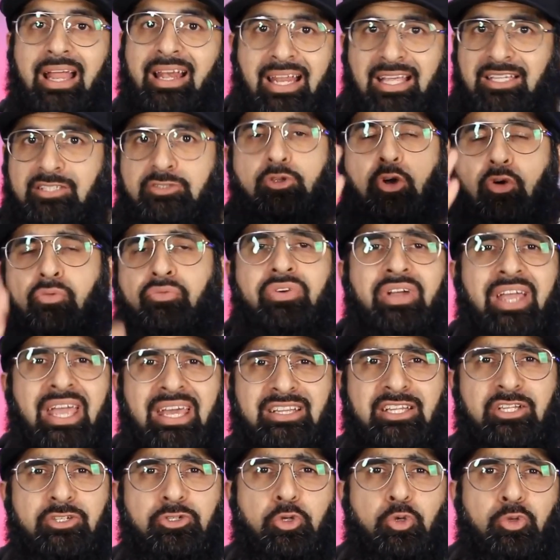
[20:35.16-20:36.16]
And let's not
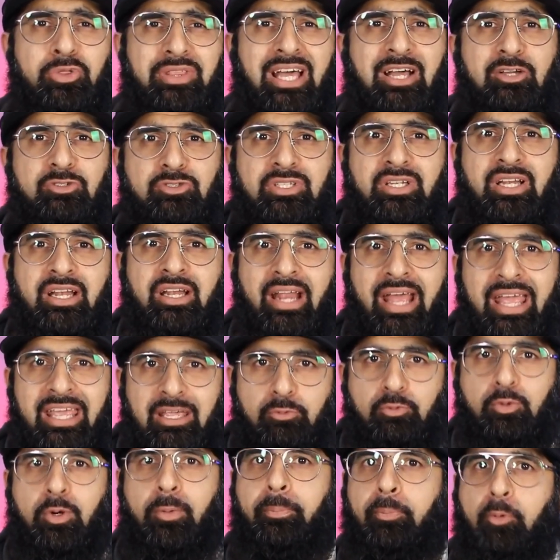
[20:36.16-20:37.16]
forget the
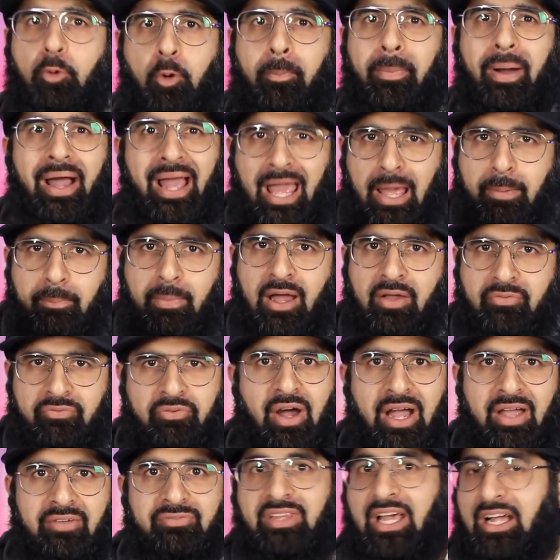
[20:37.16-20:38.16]
2008 report by
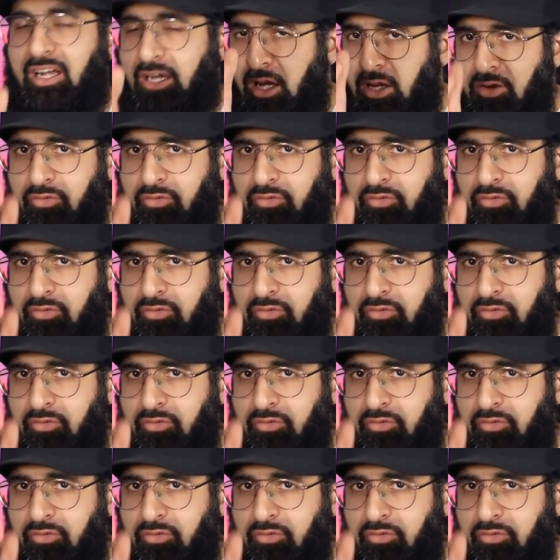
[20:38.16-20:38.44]
MI5 that